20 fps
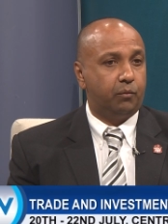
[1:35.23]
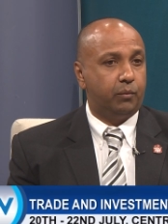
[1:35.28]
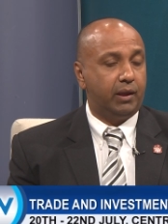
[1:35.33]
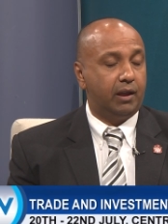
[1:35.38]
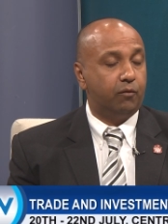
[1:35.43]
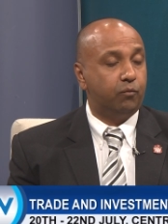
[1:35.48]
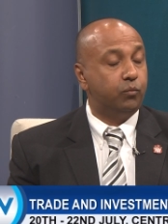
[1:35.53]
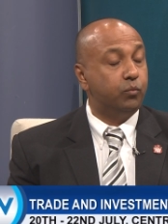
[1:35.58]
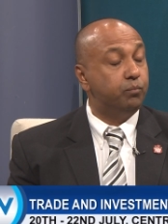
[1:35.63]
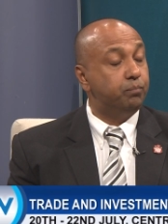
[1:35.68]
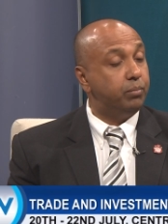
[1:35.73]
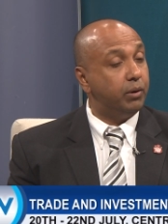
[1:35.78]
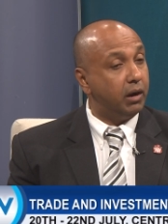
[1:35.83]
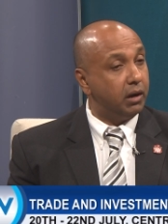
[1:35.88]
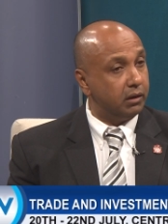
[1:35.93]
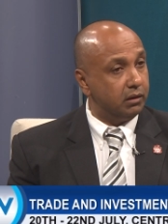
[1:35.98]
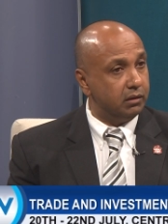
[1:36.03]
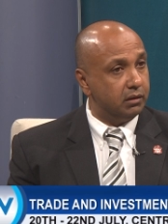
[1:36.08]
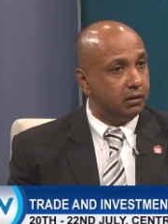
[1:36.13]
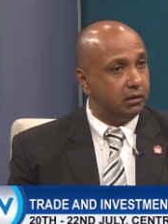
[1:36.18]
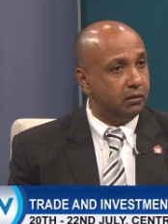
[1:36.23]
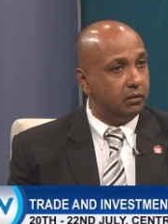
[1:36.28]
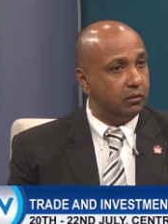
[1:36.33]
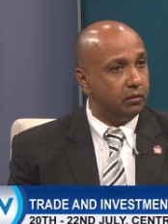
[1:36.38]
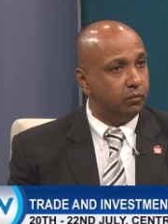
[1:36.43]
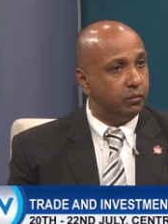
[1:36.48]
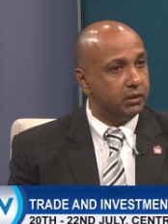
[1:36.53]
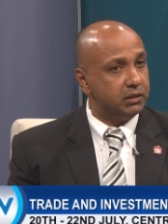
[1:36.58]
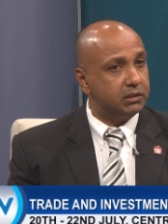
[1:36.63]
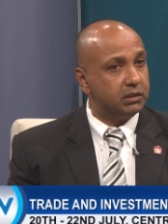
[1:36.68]
uh, we have partnered
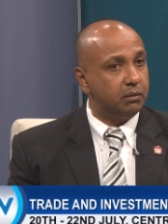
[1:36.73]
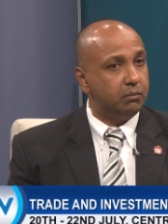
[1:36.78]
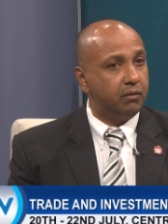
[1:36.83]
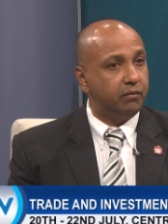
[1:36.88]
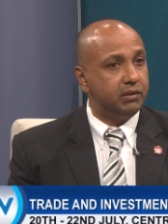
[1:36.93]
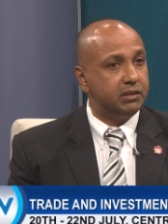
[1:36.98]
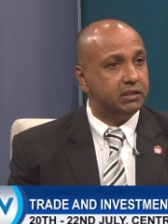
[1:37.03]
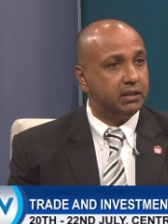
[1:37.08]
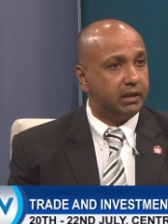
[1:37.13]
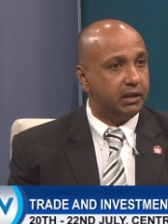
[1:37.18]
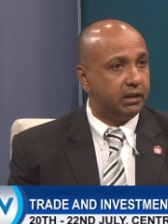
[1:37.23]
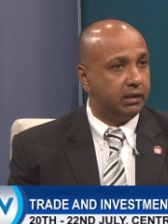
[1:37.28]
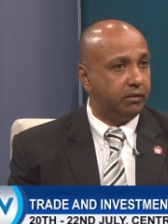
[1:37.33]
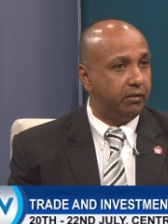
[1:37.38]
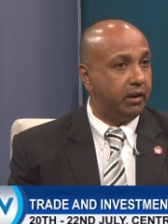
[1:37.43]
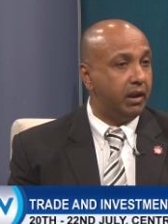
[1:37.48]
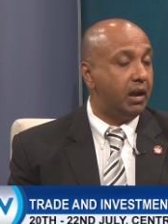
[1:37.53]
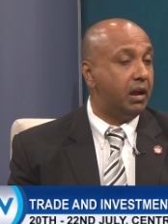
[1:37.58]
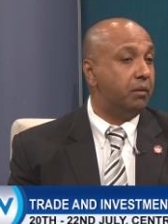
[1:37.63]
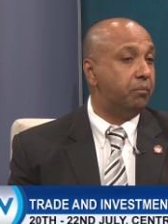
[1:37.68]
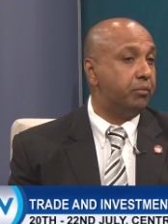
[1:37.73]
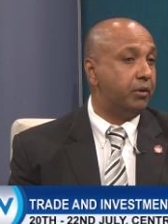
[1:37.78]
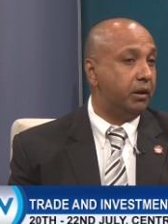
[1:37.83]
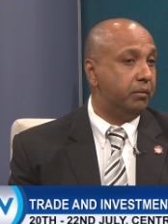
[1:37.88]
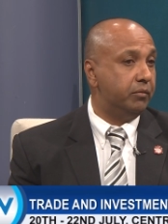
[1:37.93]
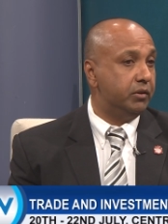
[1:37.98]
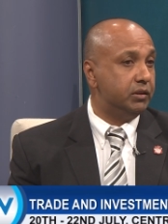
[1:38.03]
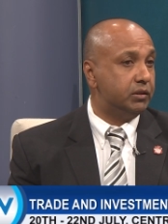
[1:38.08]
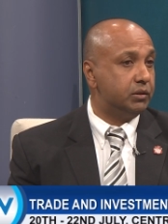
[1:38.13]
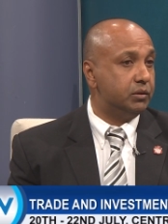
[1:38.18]
with some of the secondary and
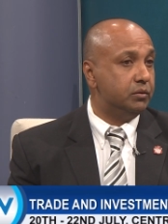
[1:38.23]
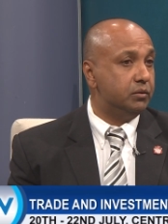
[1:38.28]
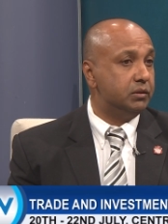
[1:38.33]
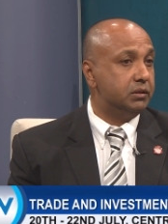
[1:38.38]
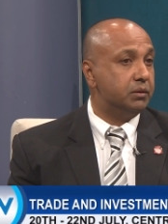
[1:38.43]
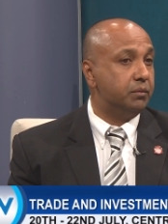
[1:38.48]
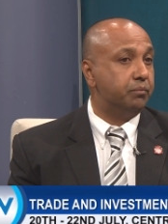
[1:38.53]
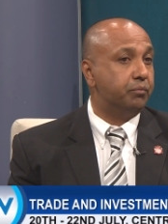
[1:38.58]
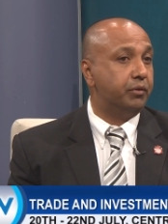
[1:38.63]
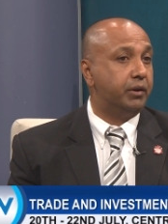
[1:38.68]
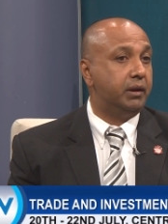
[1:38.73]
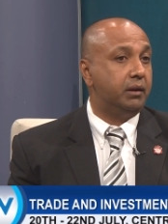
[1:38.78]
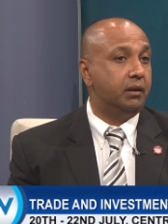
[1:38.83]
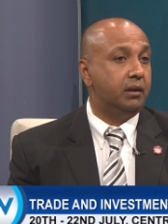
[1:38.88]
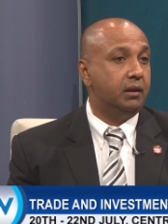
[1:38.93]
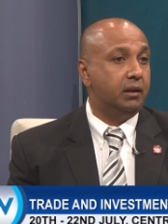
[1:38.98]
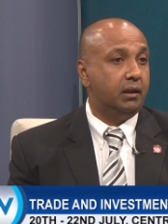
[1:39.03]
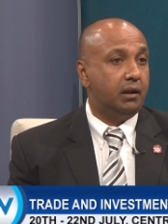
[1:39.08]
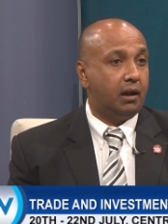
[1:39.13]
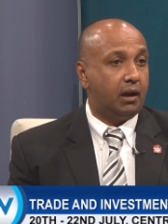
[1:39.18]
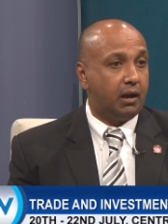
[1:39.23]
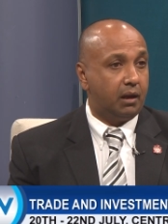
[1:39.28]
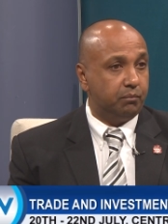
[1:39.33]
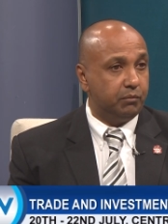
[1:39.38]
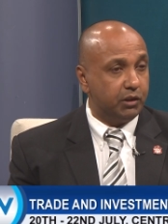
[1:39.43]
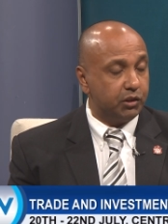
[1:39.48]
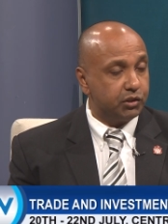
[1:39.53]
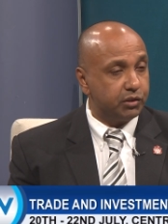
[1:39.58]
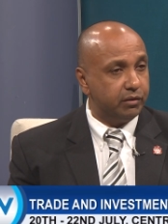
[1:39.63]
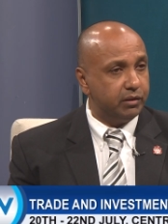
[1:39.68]
primary school to bring
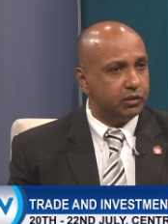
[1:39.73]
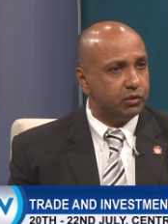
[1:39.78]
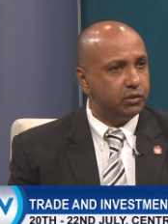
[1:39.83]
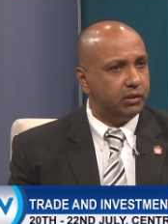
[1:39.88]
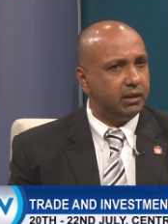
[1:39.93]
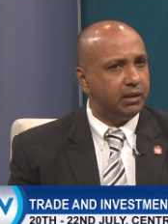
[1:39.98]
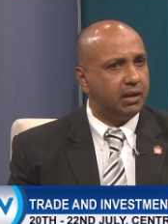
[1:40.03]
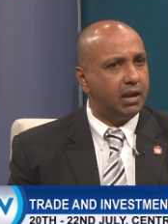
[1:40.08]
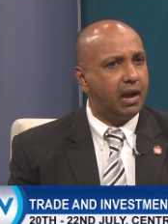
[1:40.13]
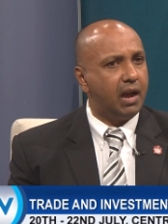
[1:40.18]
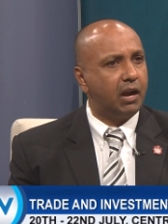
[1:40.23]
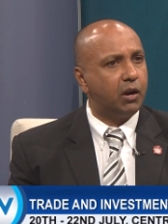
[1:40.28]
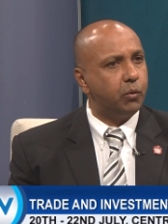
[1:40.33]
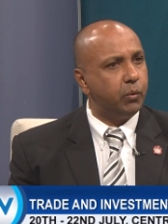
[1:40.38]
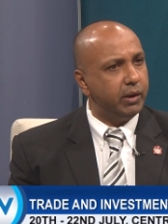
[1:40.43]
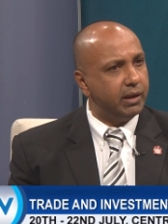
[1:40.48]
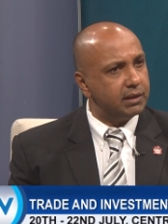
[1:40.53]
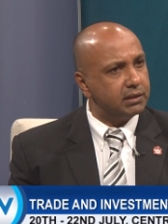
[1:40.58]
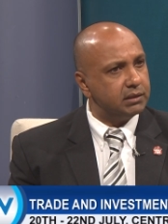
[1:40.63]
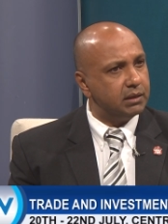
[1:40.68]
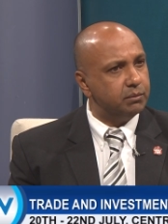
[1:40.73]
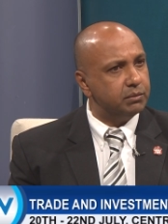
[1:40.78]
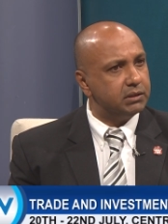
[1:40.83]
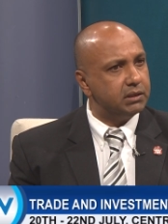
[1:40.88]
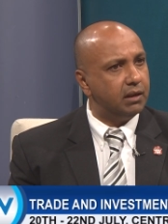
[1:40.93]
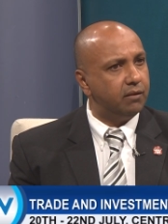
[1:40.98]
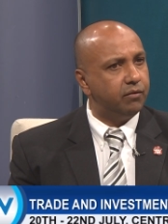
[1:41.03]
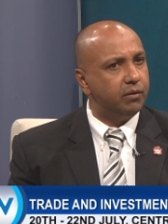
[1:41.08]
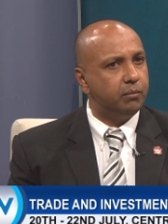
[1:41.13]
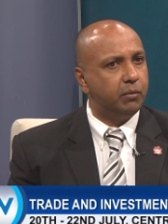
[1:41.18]
um, their children to acquiesce
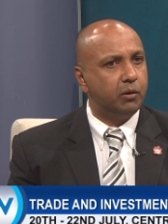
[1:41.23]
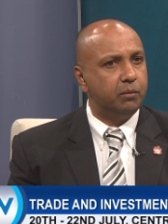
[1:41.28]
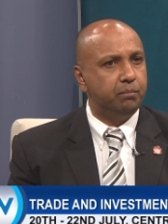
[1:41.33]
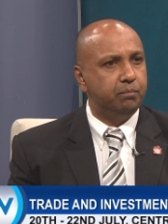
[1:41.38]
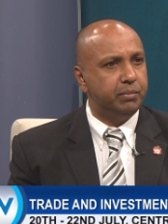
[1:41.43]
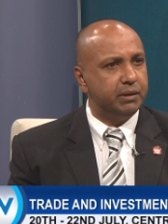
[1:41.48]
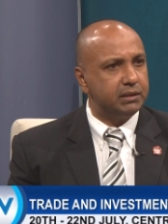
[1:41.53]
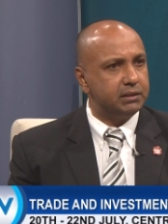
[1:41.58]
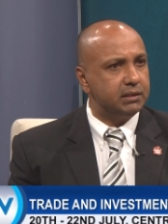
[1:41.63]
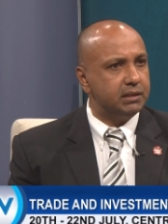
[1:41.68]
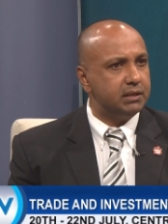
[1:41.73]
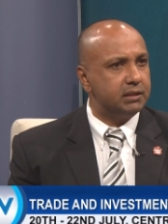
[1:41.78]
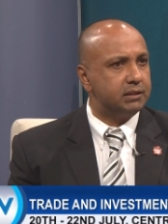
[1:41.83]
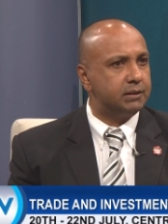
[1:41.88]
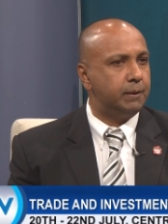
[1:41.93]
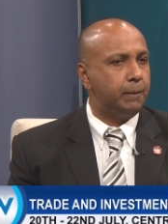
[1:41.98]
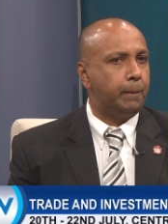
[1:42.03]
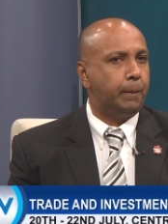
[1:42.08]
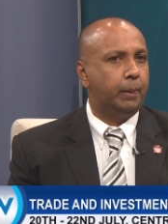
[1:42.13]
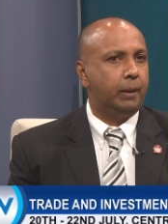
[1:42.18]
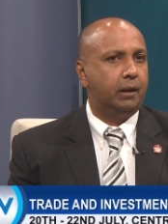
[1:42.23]
themselves about business